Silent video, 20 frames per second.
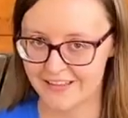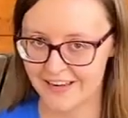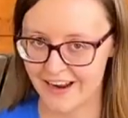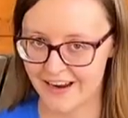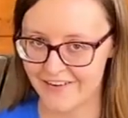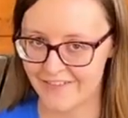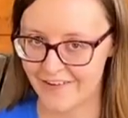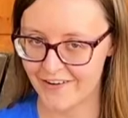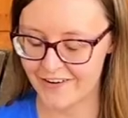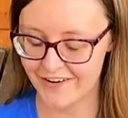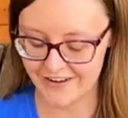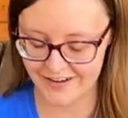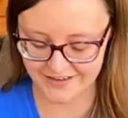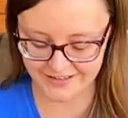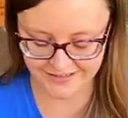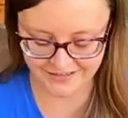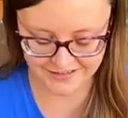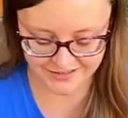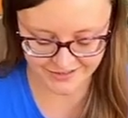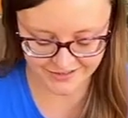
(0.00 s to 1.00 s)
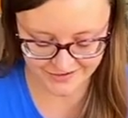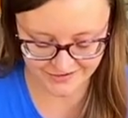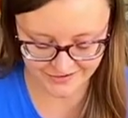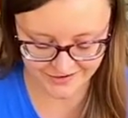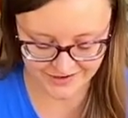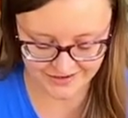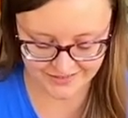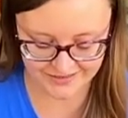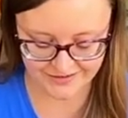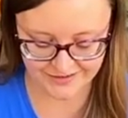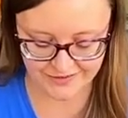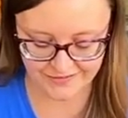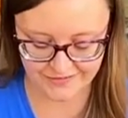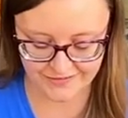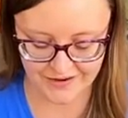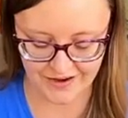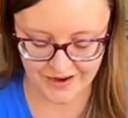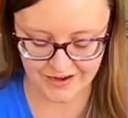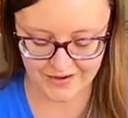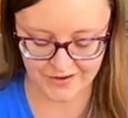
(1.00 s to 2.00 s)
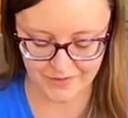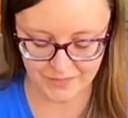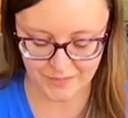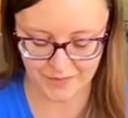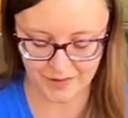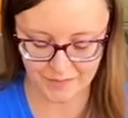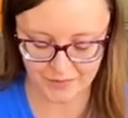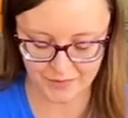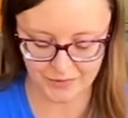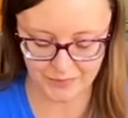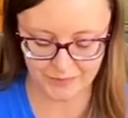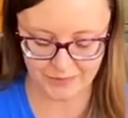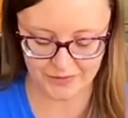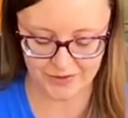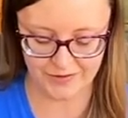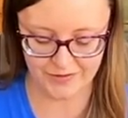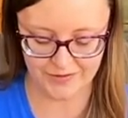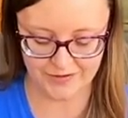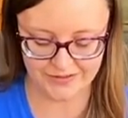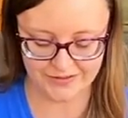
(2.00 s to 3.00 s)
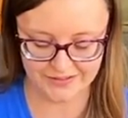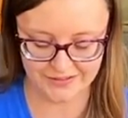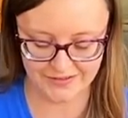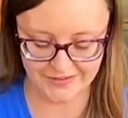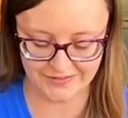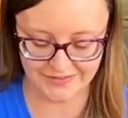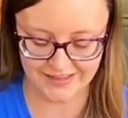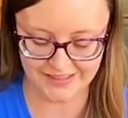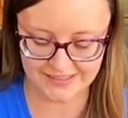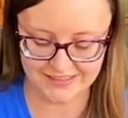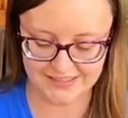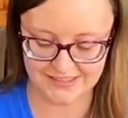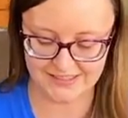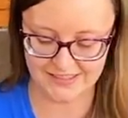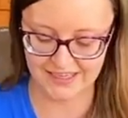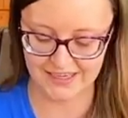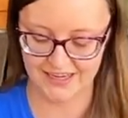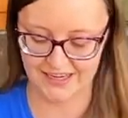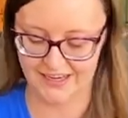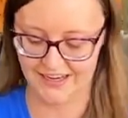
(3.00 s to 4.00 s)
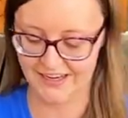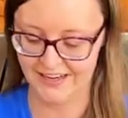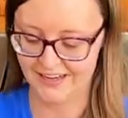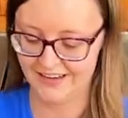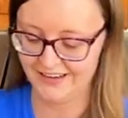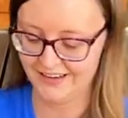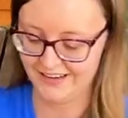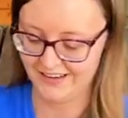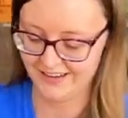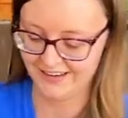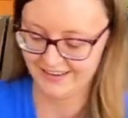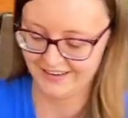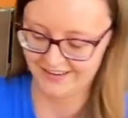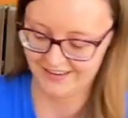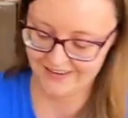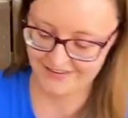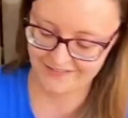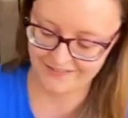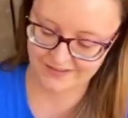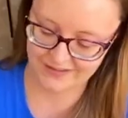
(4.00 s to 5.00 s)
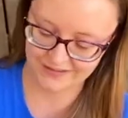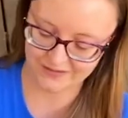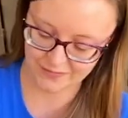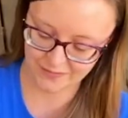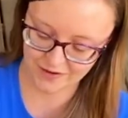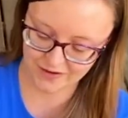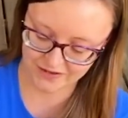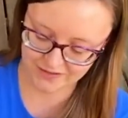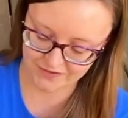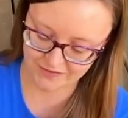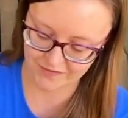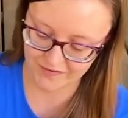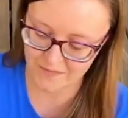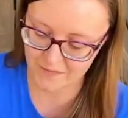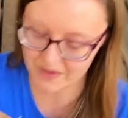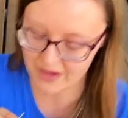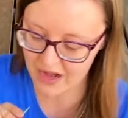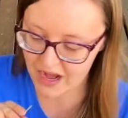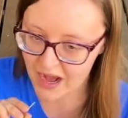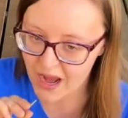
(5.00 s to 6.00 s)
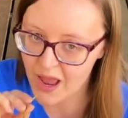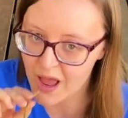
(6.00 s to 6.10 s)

kind of all you need to do. And then you've got your bubble blower. So let's see if this works for me.